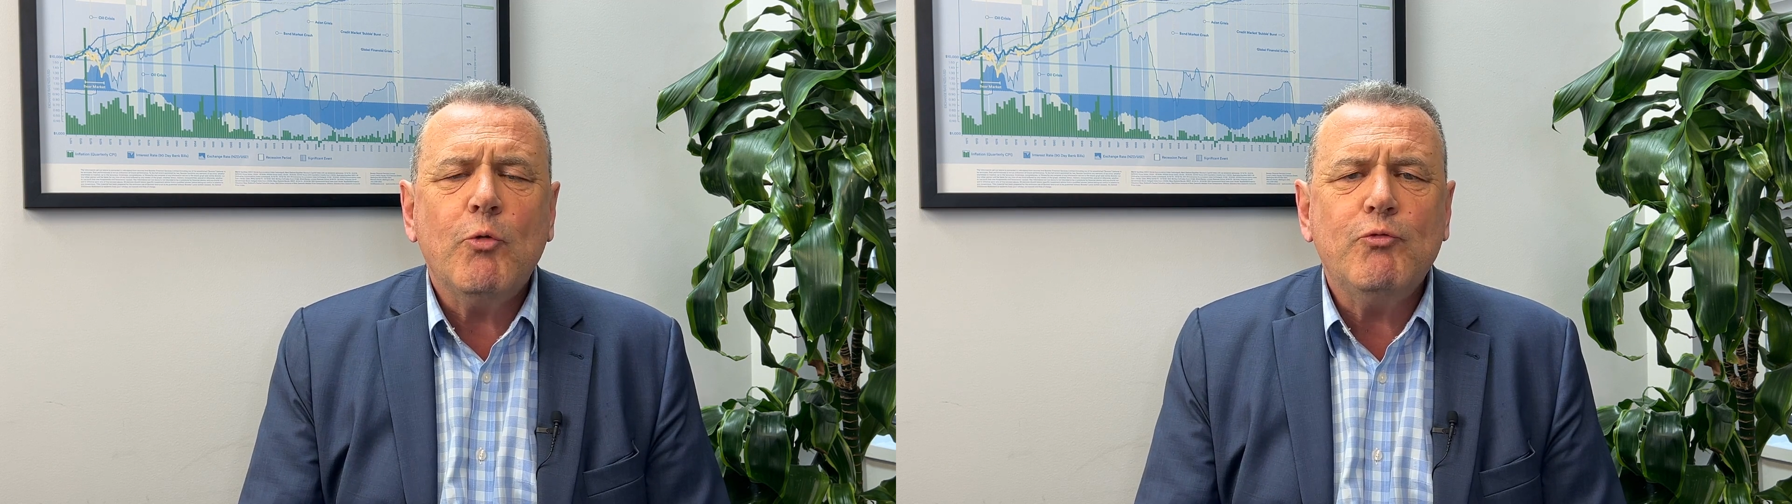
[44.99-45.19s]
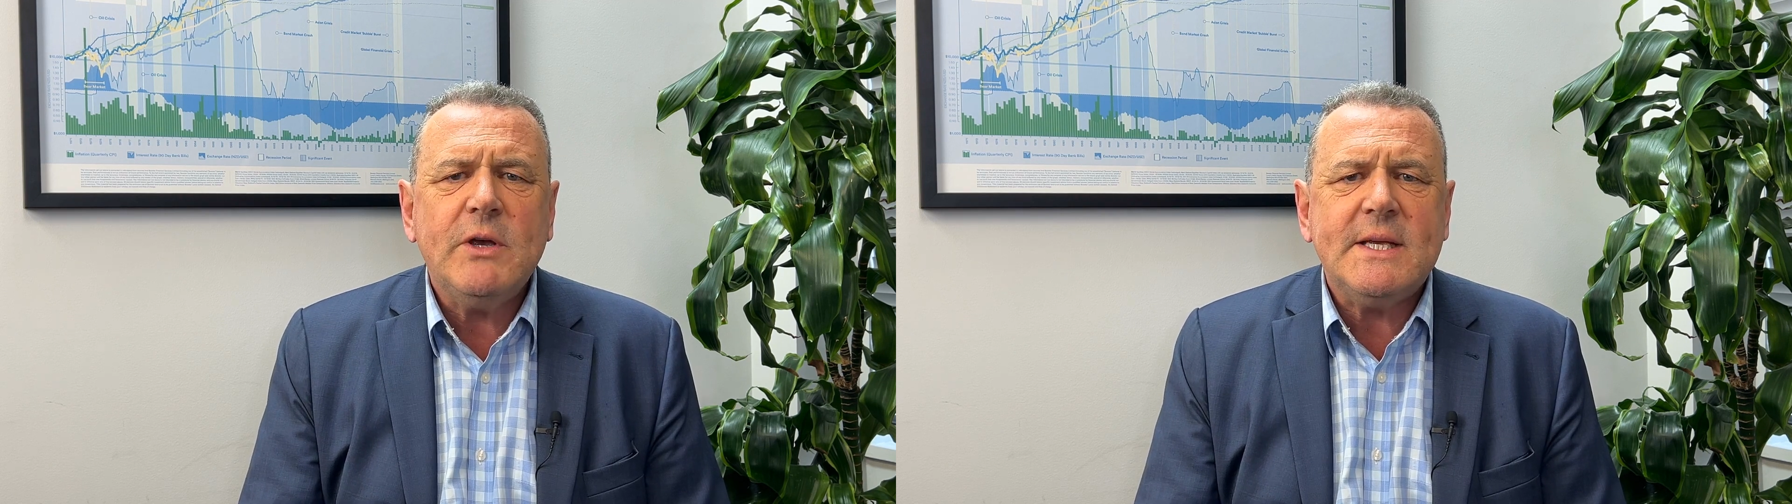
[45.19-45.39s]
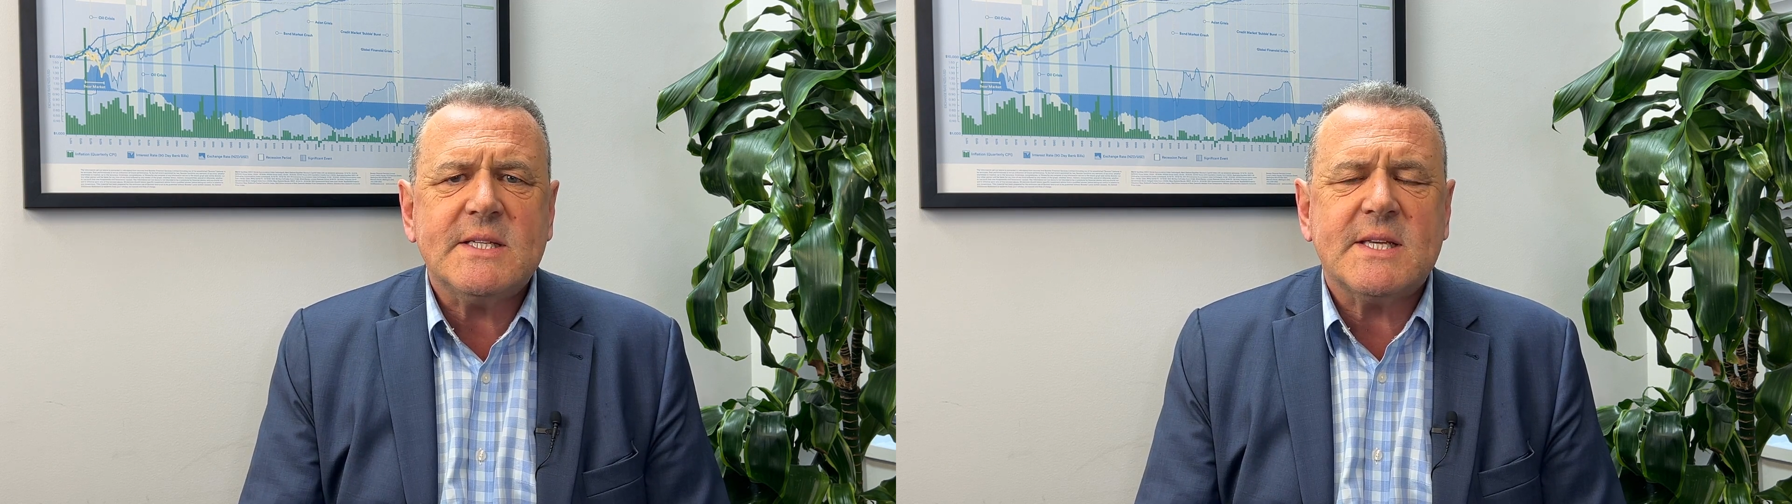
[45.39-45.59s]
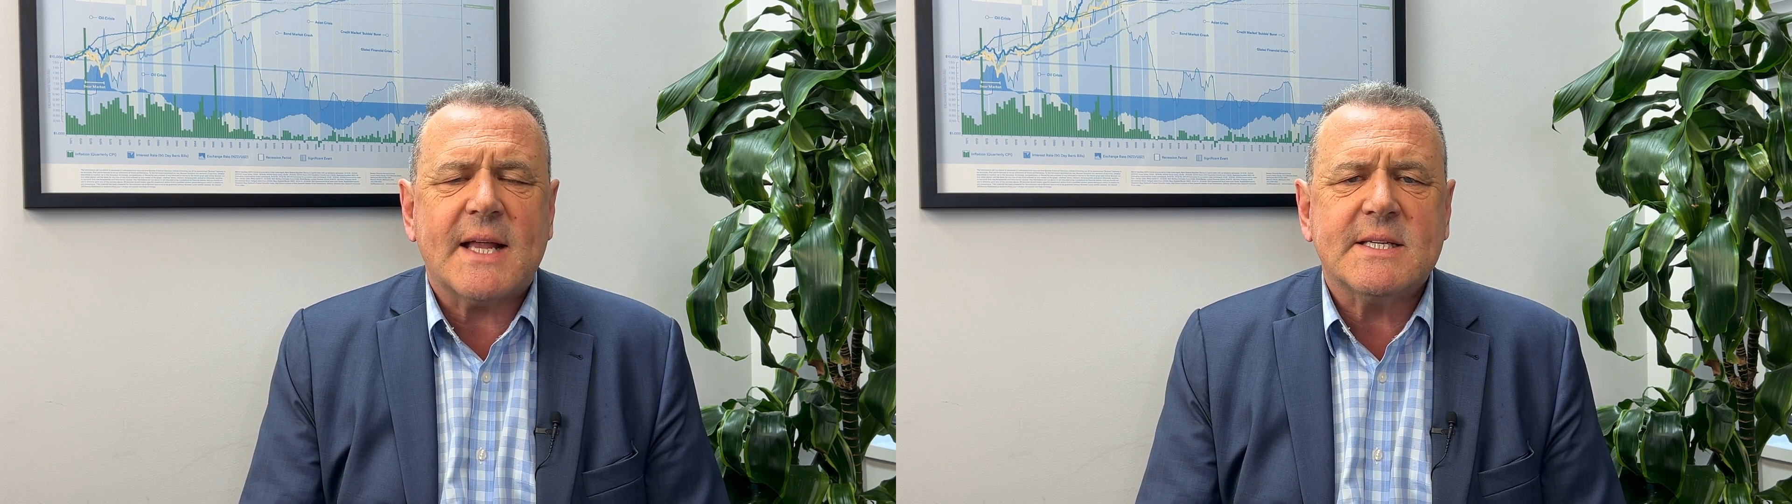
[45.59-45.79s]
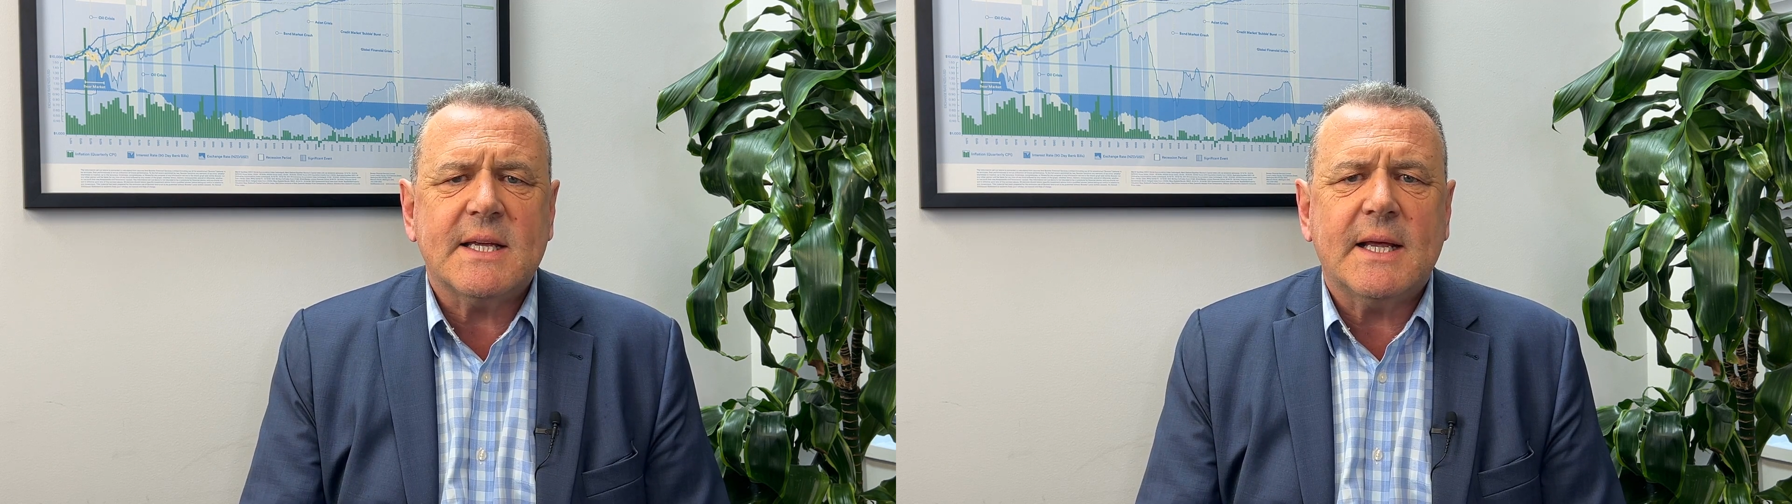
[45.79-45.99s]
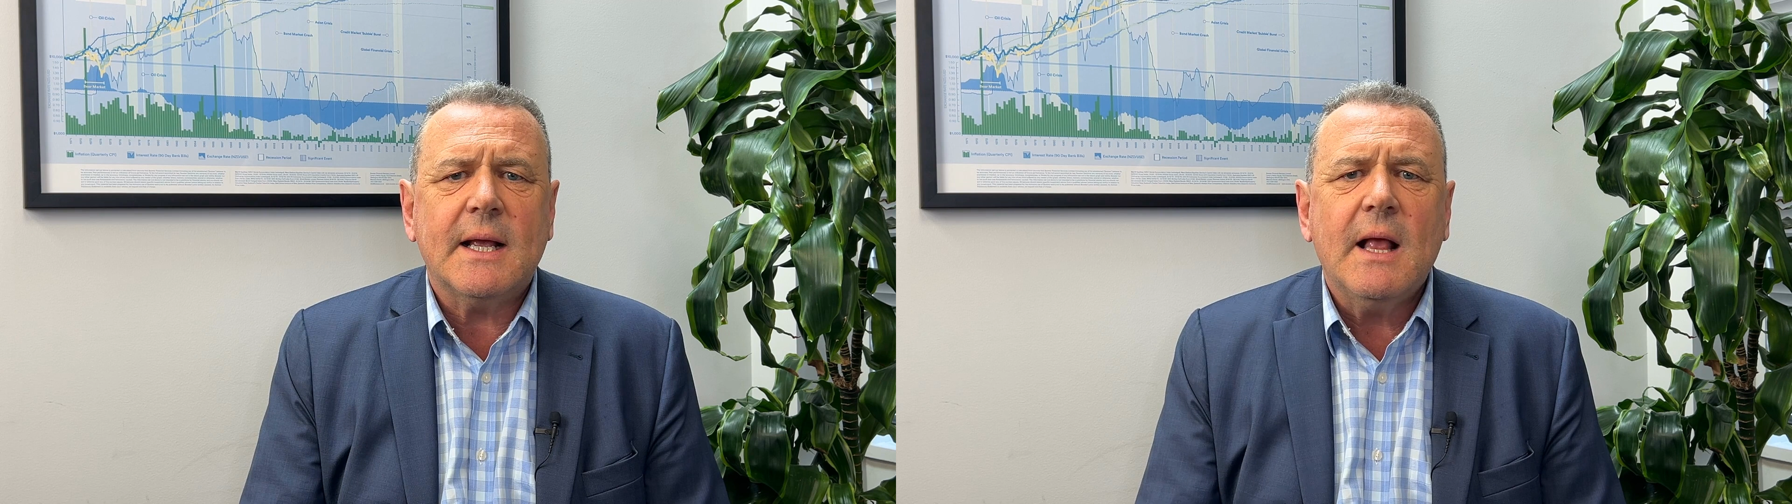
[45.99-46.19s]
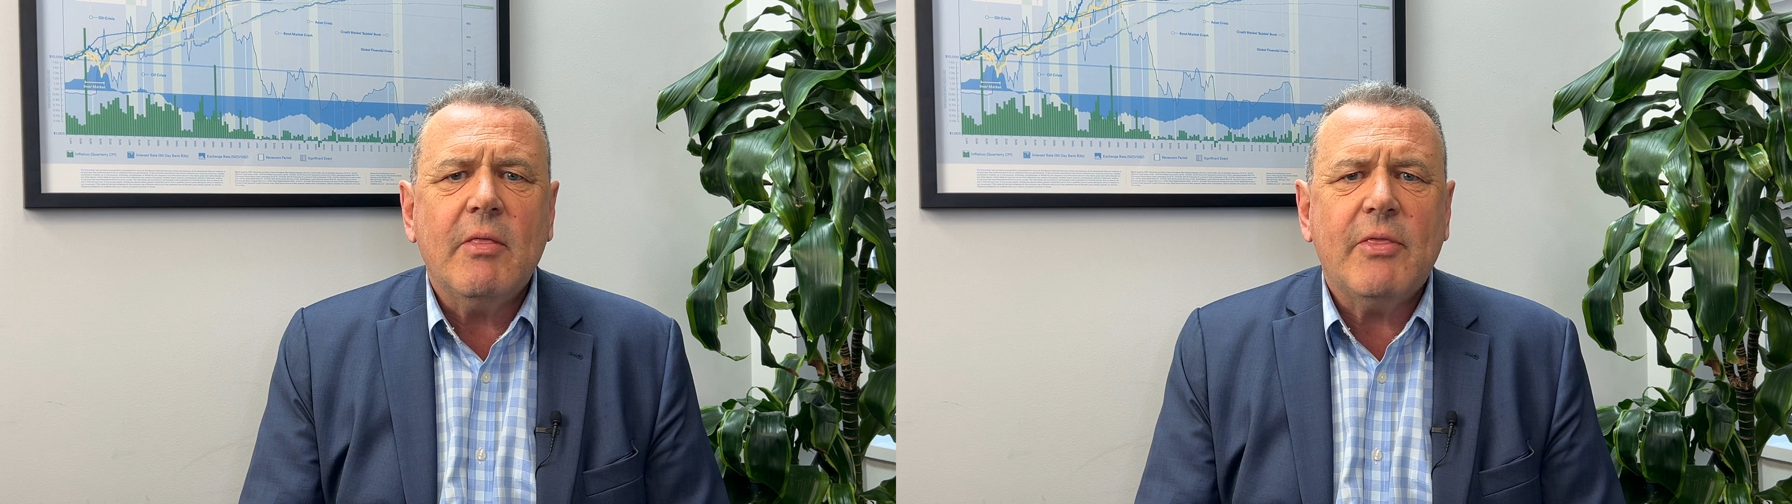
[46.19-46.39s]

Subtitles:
resetting